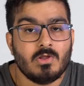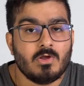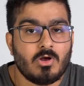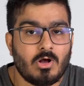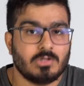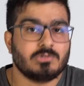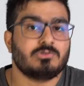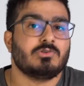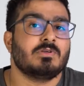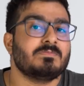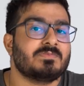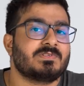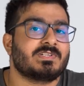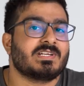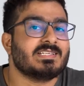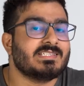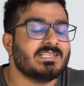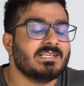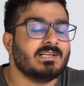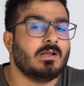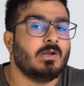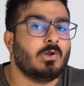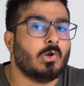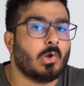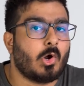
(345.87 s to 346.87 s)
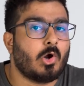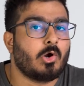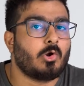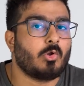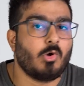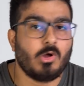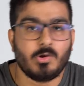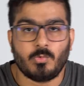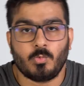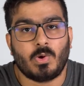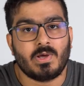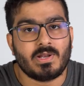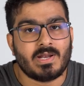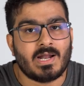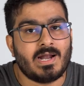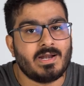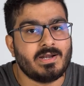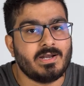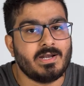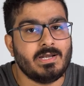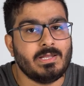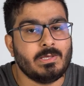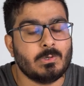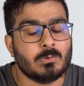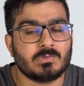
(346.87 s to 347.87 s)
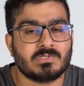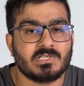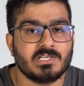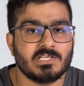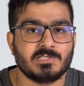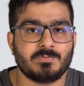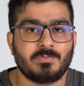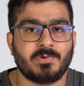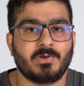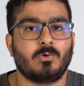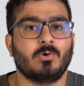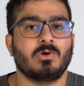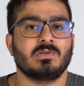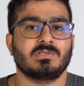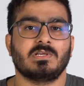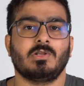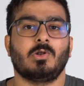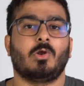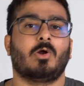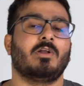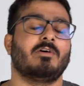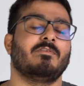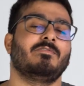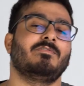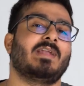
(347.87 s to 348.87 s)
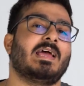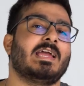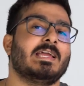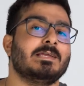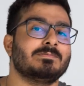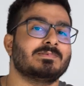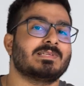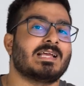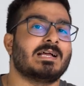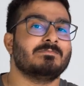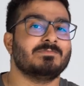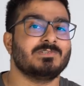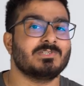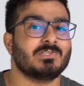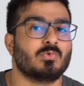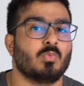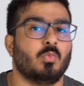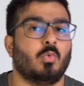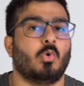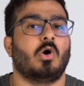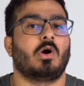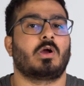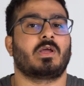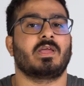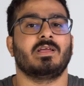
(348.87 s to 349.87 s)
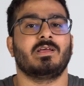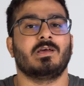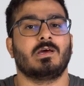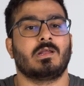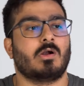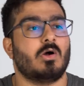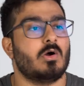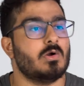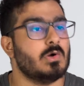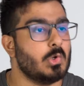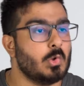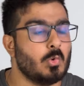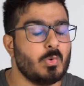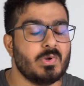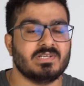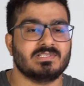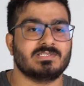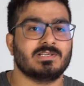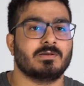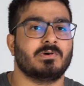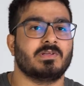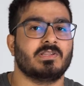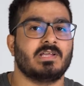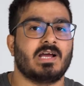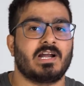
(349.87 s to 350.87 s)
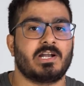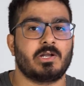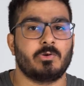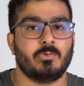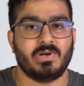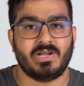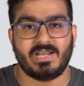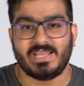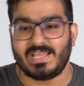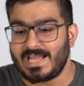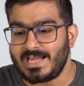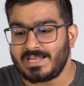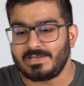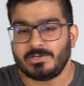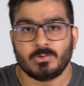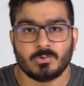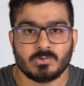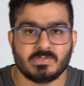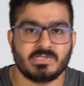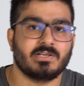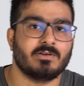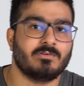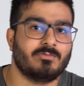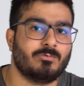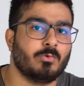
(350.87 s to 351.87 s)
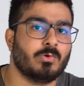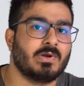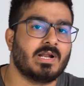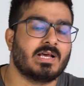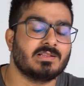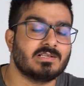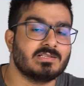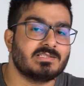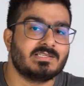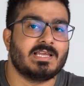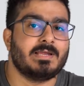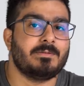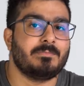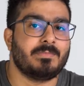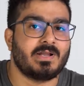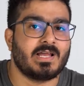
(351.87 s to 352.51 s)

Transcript: Also, I'm stressing a lot on one-handed usage because a lot of times I'm just walking around doing some other activity and using a phone at the same